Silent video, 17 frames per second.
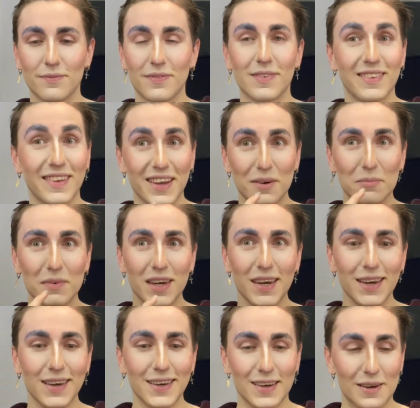Like
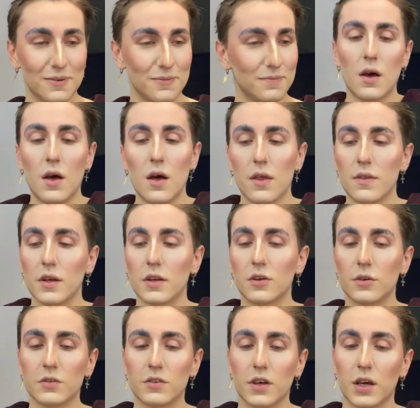me! Then
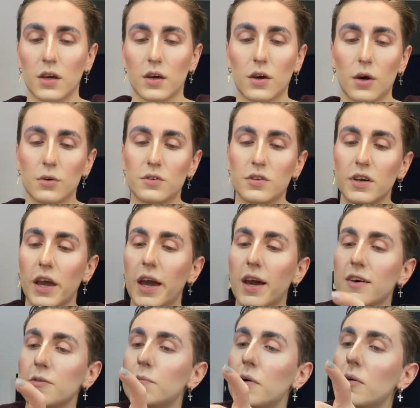using Coty
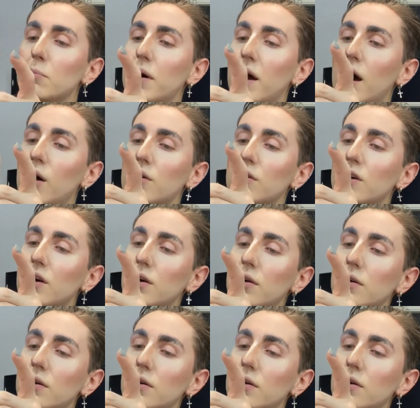Airspun powder